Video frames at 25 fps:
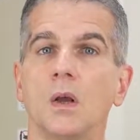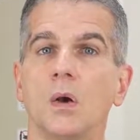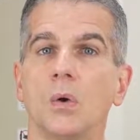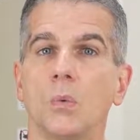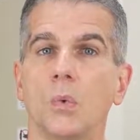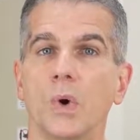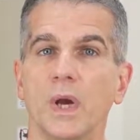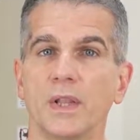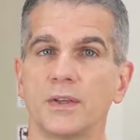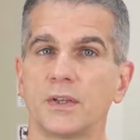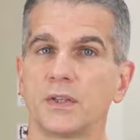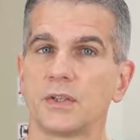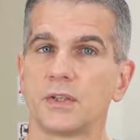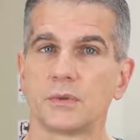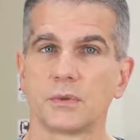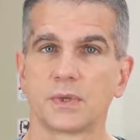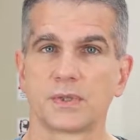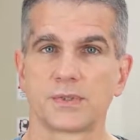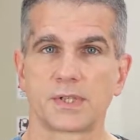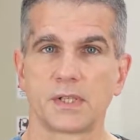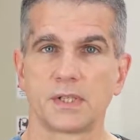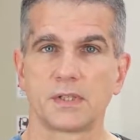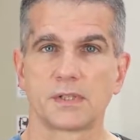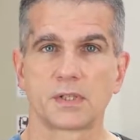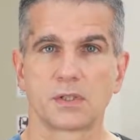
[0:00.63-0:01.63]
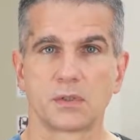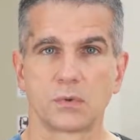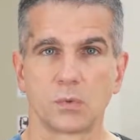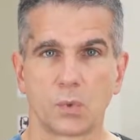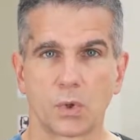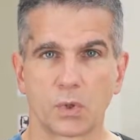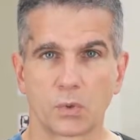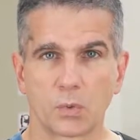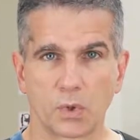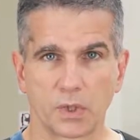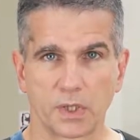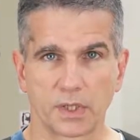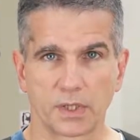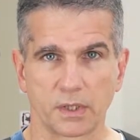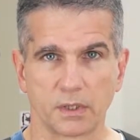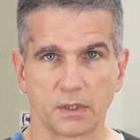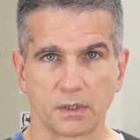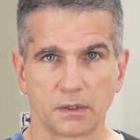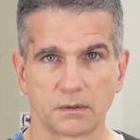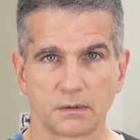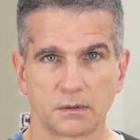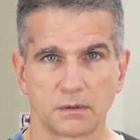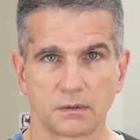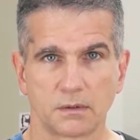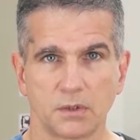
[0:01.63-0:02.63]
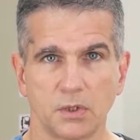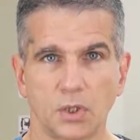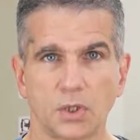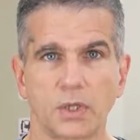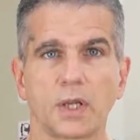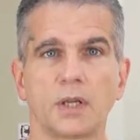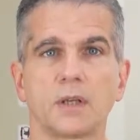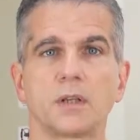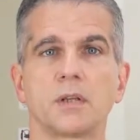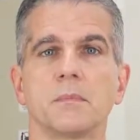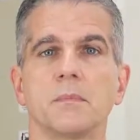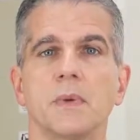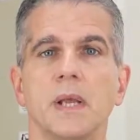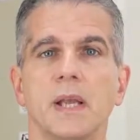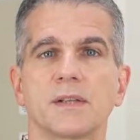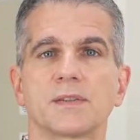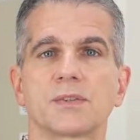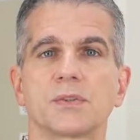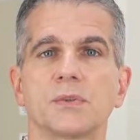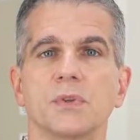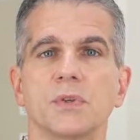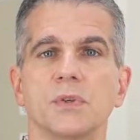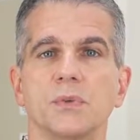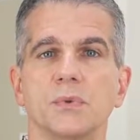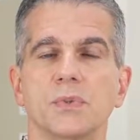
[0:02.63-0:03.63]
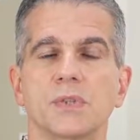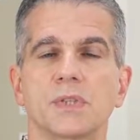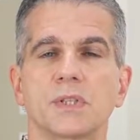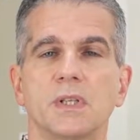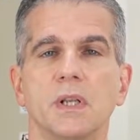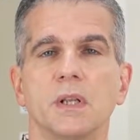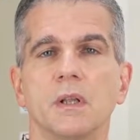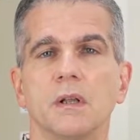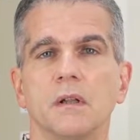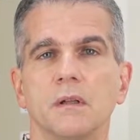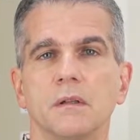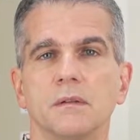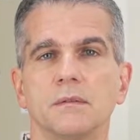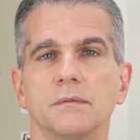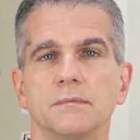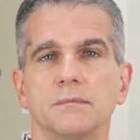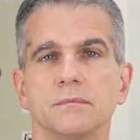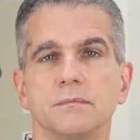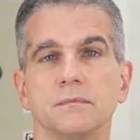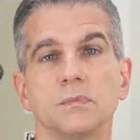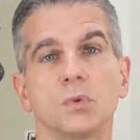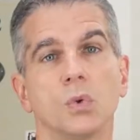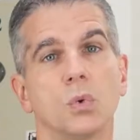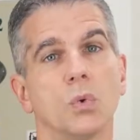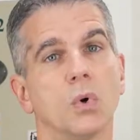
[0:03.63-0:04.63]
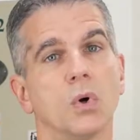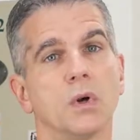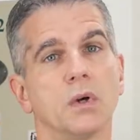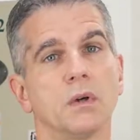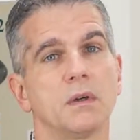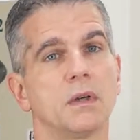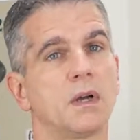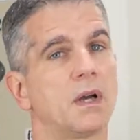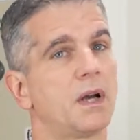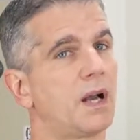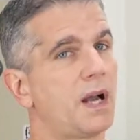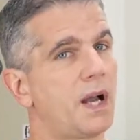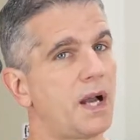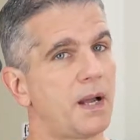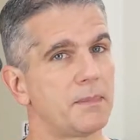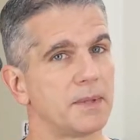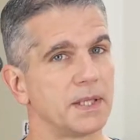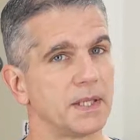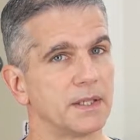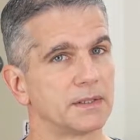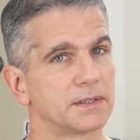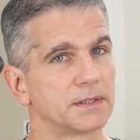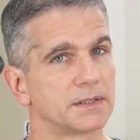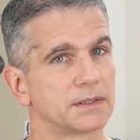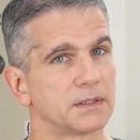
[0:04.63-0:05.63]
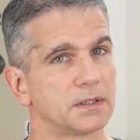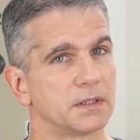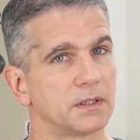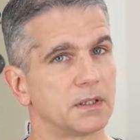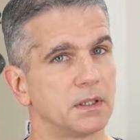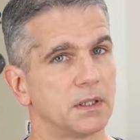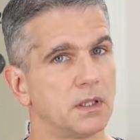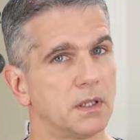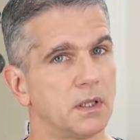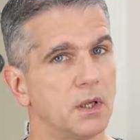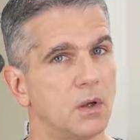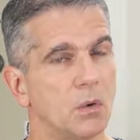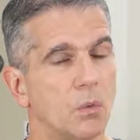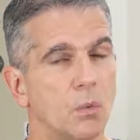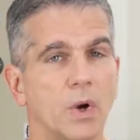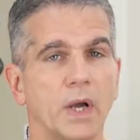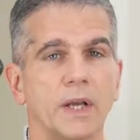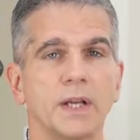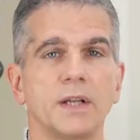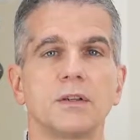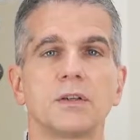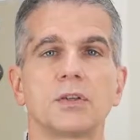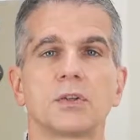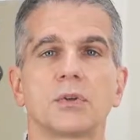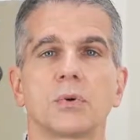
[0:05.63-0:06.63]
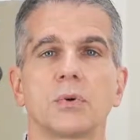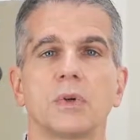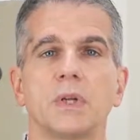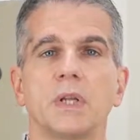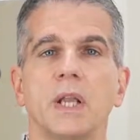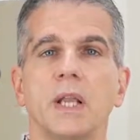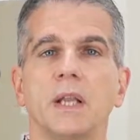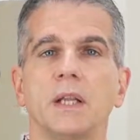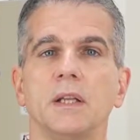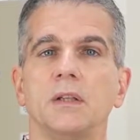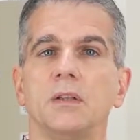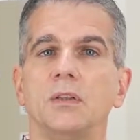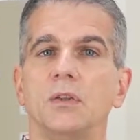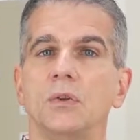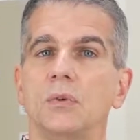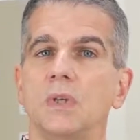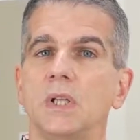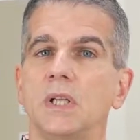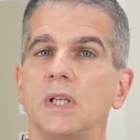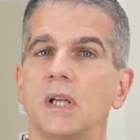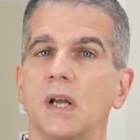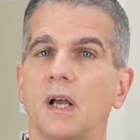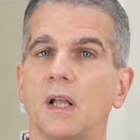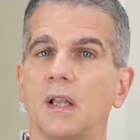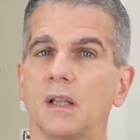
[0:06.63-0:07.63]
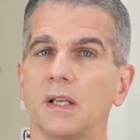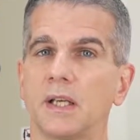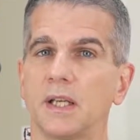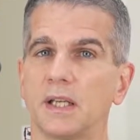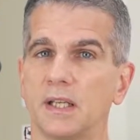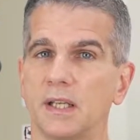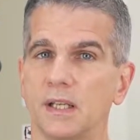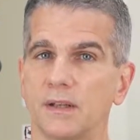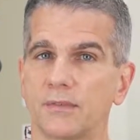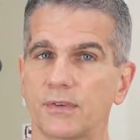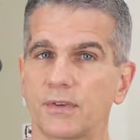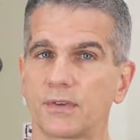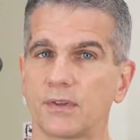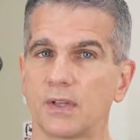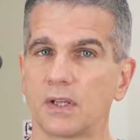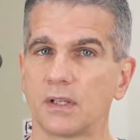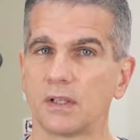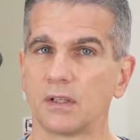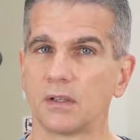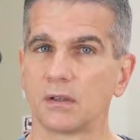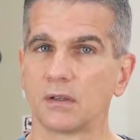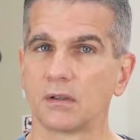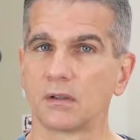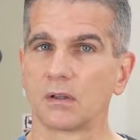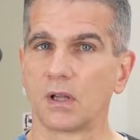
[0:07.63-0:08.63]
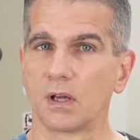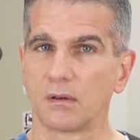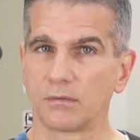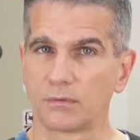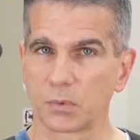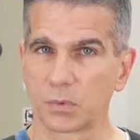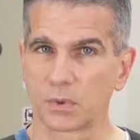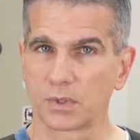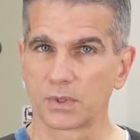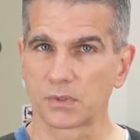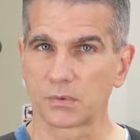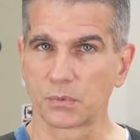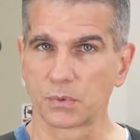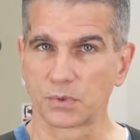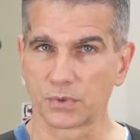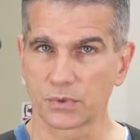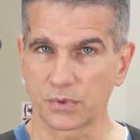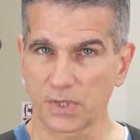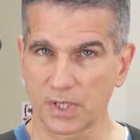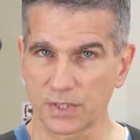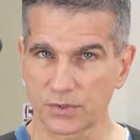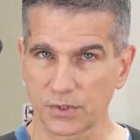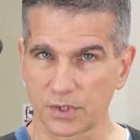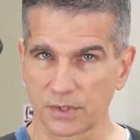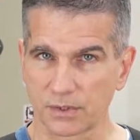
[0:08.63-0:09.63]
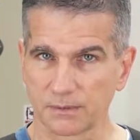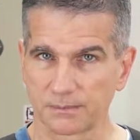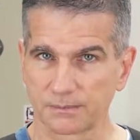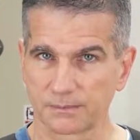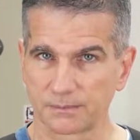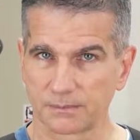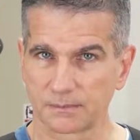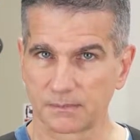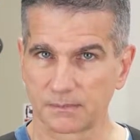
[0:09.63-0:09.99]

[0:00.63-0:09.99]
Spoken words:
Whether you're a seasoned woodworker looking to master a new skill, or a hobbyist wanting to create unique holiday gifts that your loved ones will treasure,